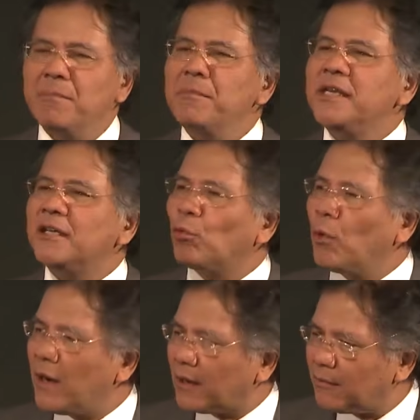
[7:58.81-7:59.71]
immediate
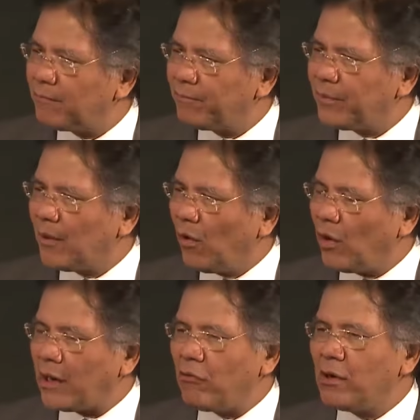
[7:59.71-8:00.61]
work
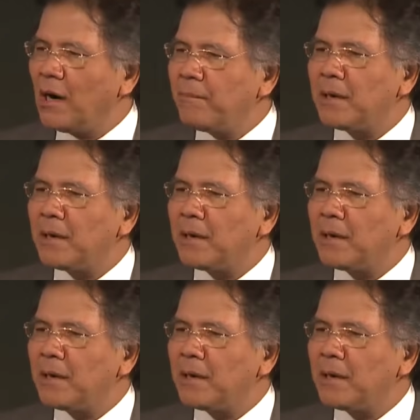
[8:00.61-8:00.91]
on our urban